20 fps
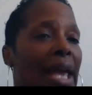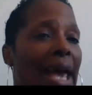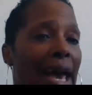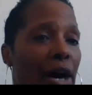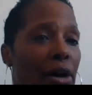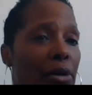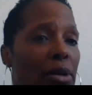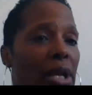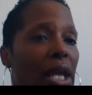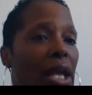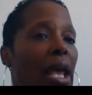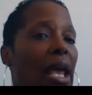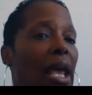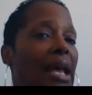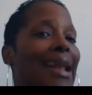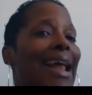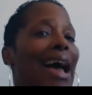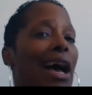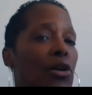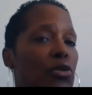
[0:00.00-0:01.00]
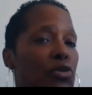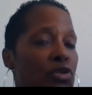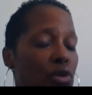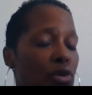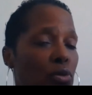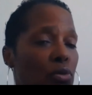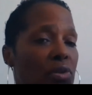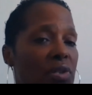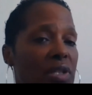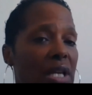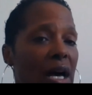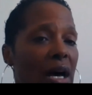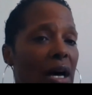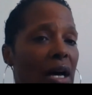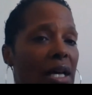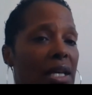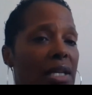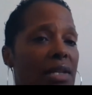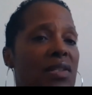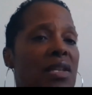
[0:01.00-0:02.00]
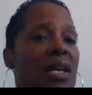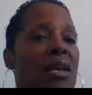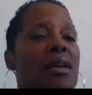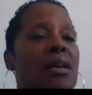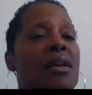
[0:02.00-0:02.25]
county and household size.